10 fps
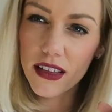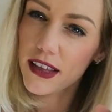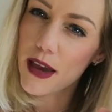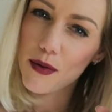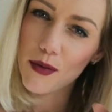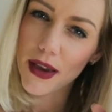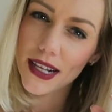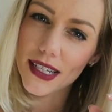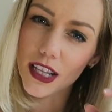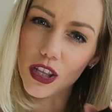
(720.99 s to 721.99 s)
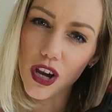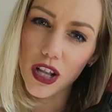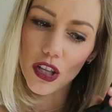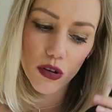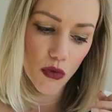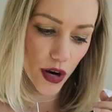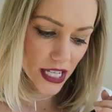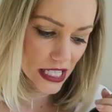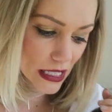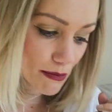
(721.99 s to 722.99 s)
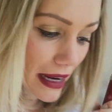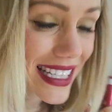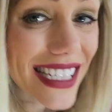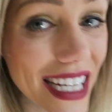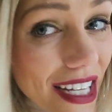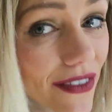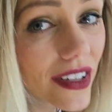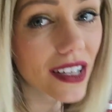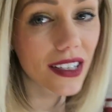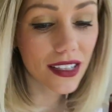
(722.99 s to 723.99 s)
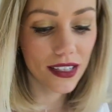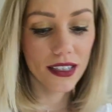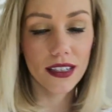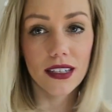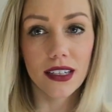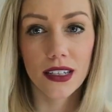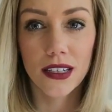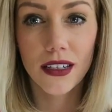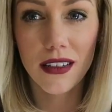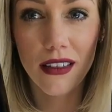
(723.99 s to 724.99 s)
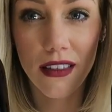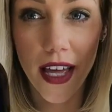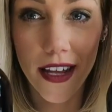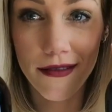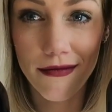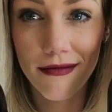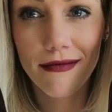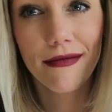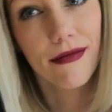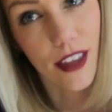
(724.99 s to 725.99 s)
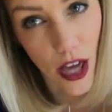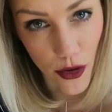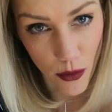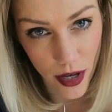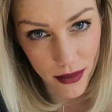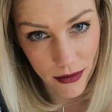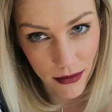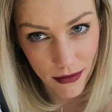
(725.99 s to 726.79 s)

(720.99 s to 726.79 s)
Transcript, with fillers: the label makes it look a little more expensive than the other one.